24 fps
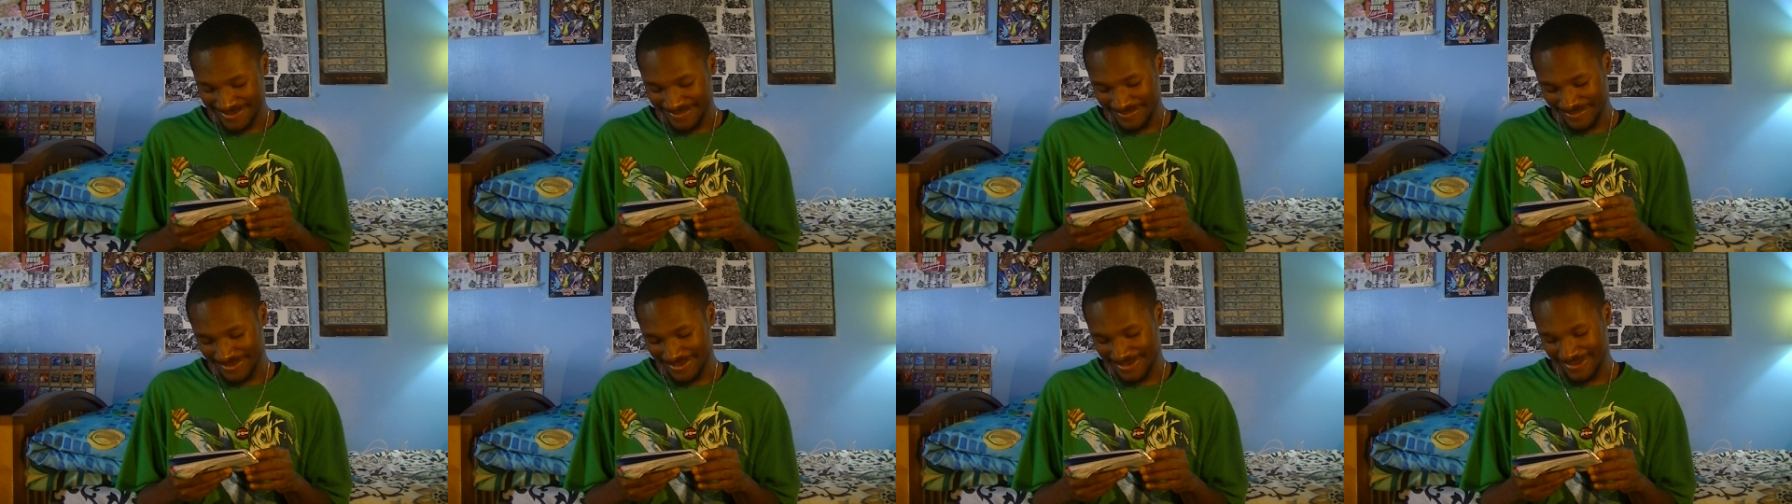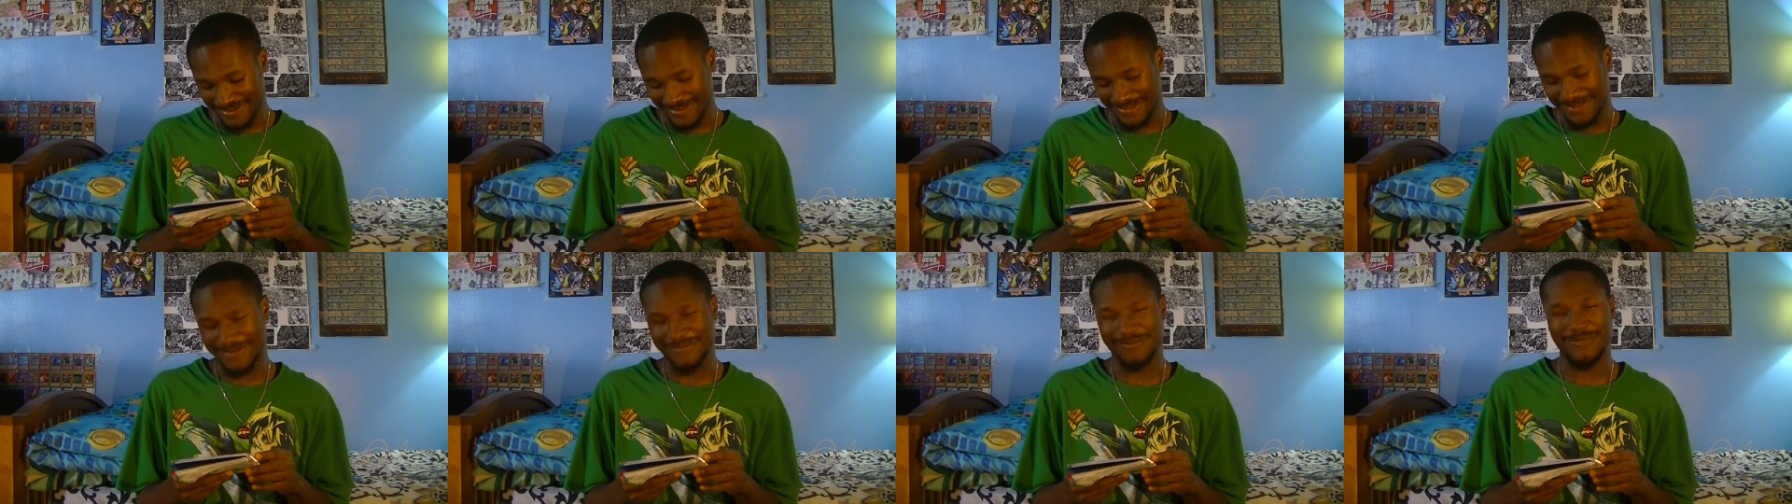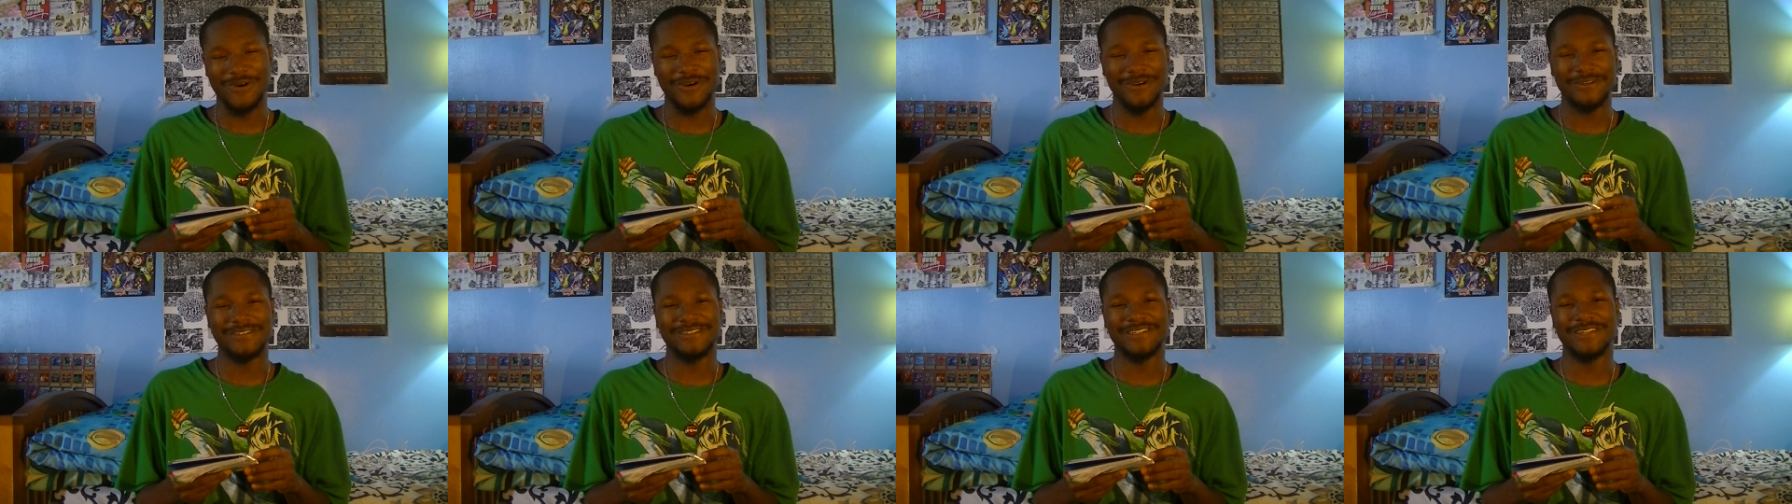But uh,
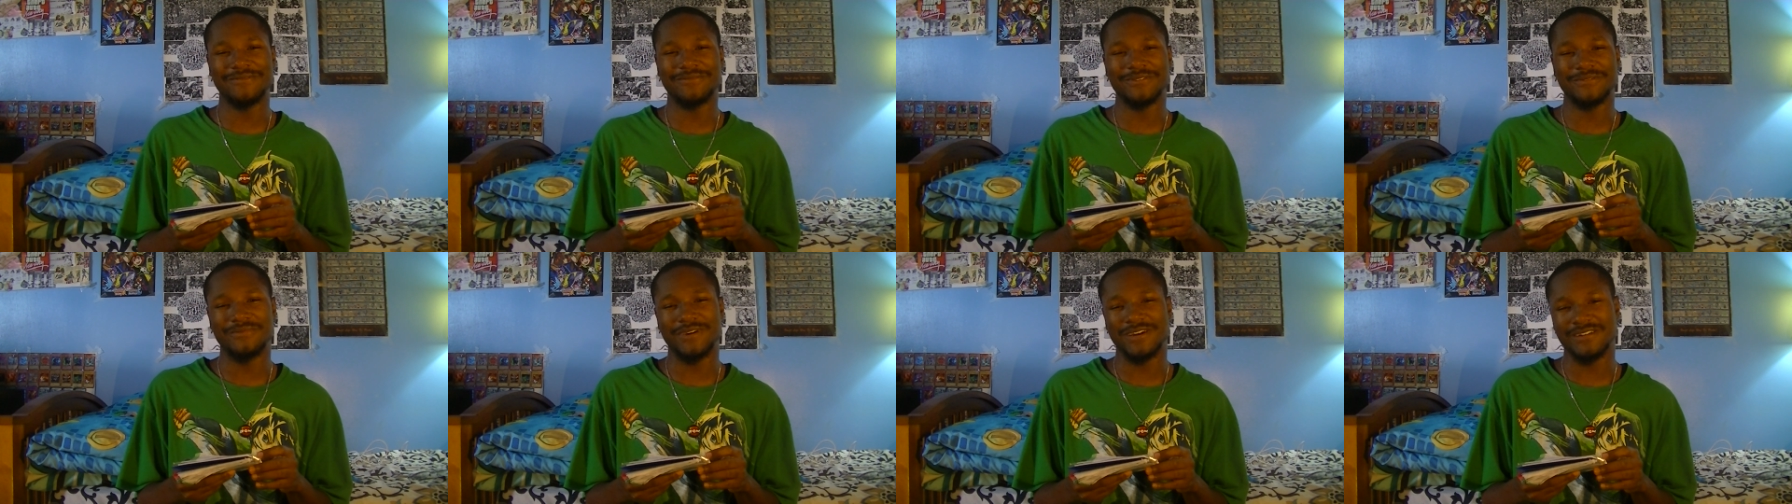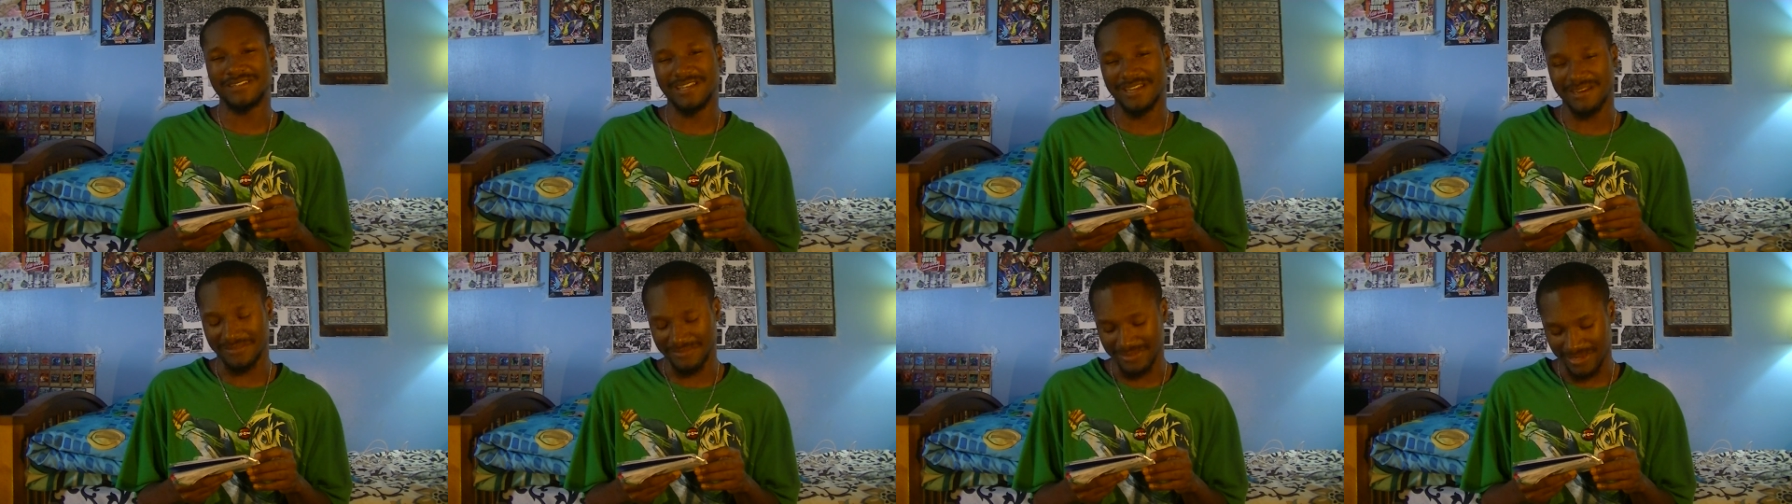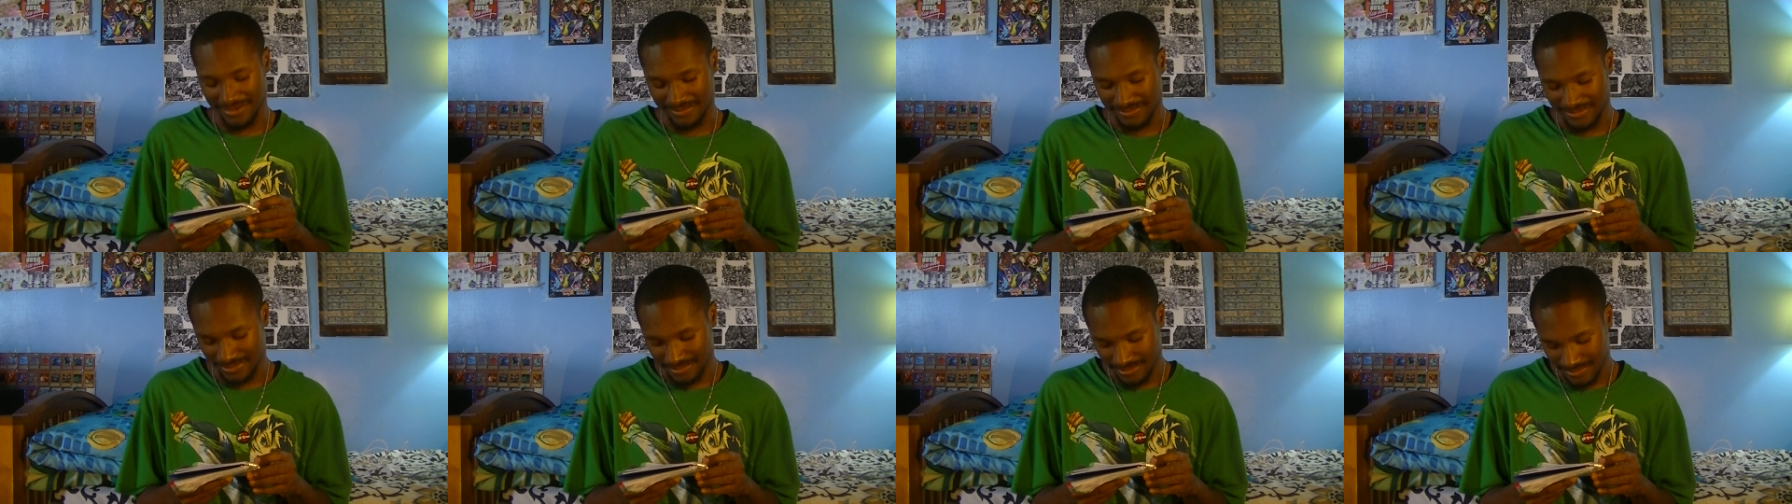Mario's definitely my top
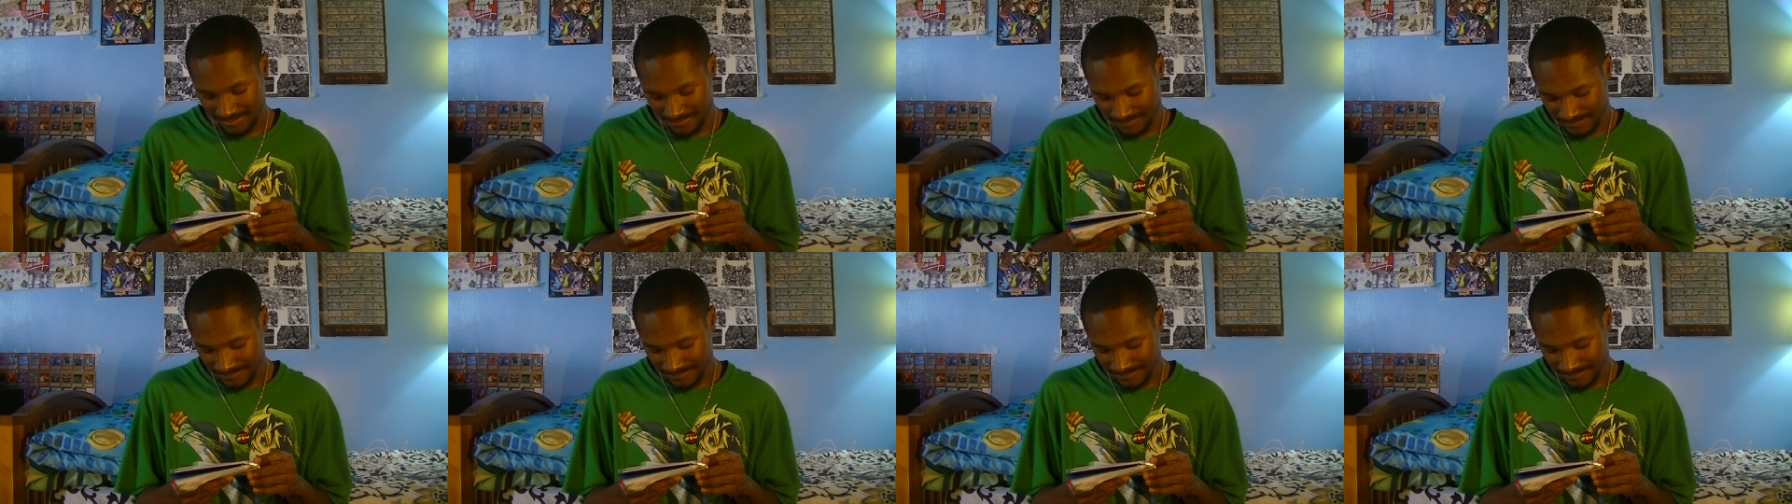favorite.